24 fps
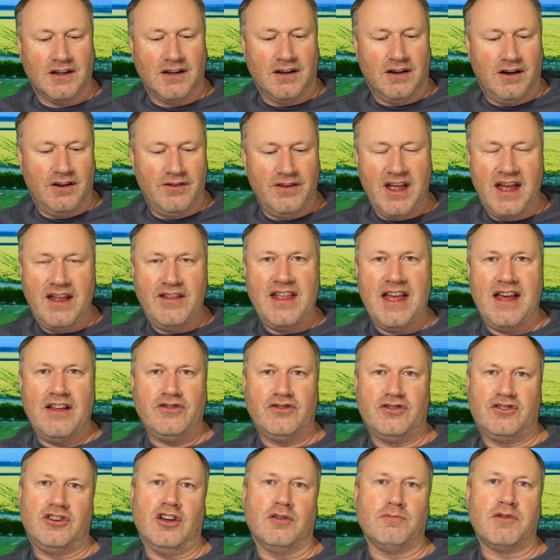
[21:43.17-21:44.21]
And they're now
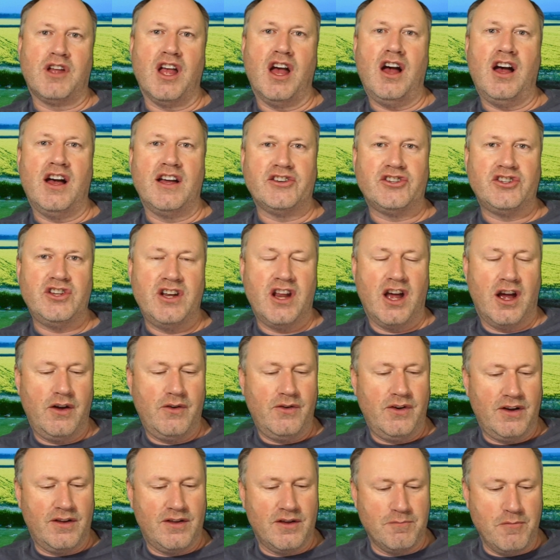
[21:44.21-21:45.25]
top guys, you know,
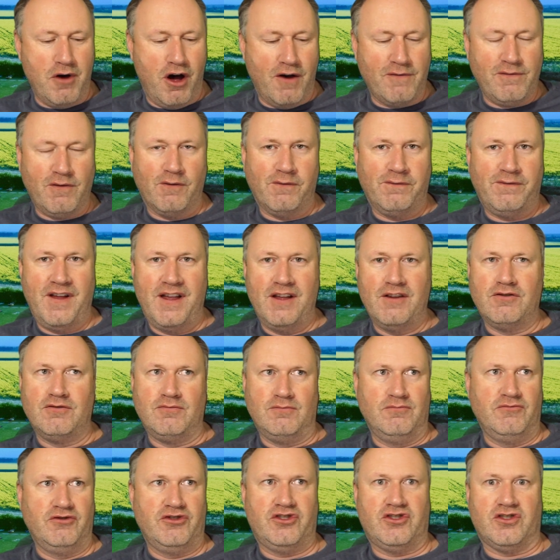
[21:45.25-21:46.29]
the Marvel
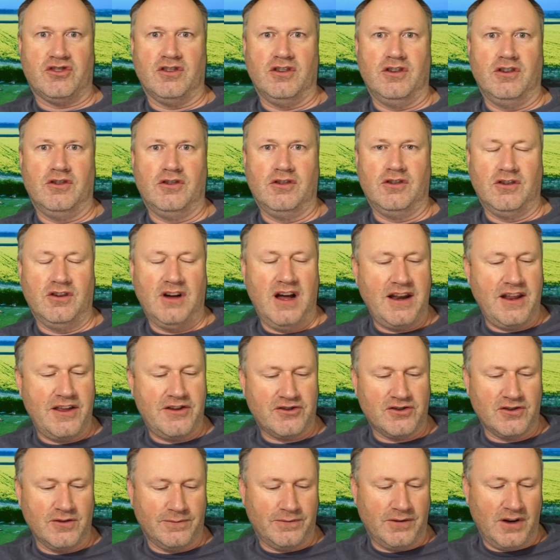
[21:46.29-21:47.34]
films or any
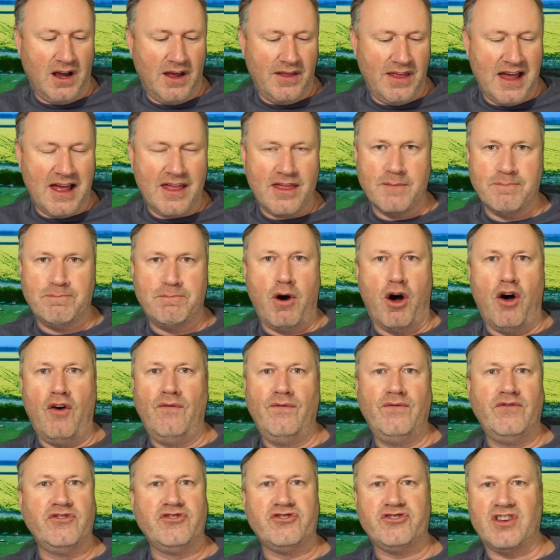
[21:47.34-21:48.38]
stuff like that, the
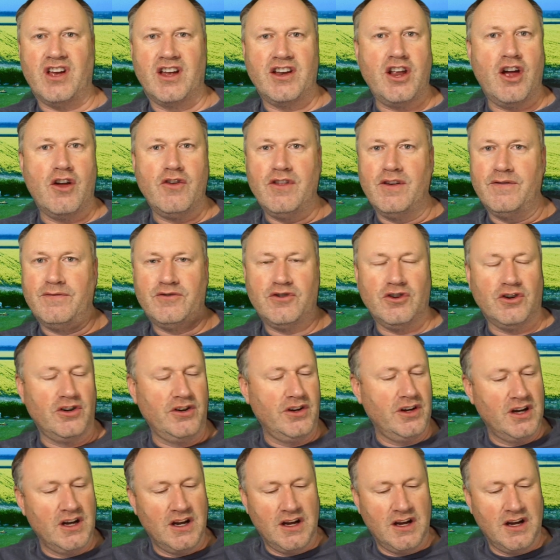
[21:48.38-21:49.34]
Bonds I know they've done.